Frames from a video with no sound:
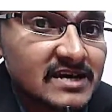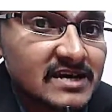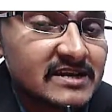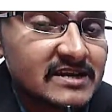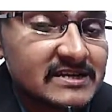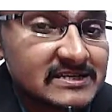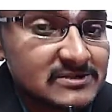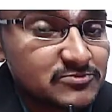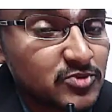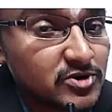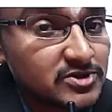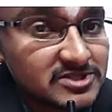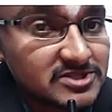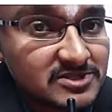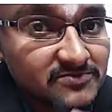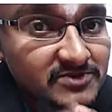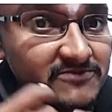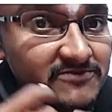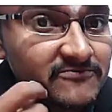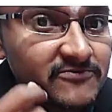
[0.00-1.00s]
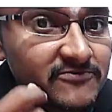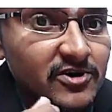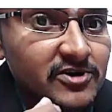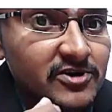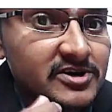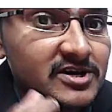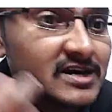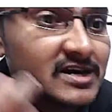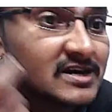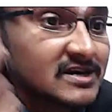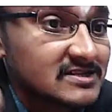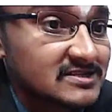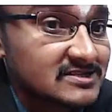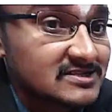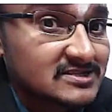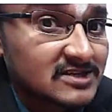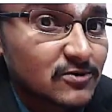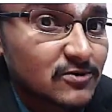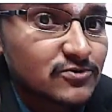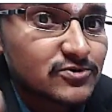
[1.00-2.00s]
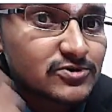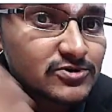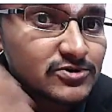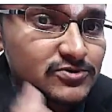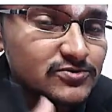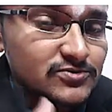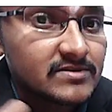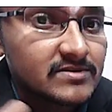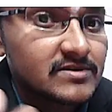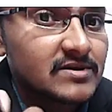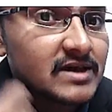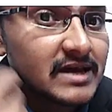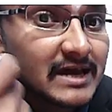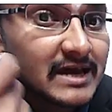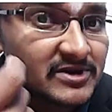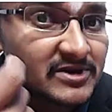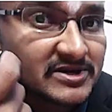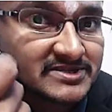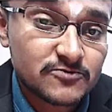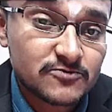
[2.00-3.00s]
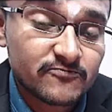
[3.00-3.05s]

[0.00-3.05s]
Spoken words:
are responsible for sound to emerge.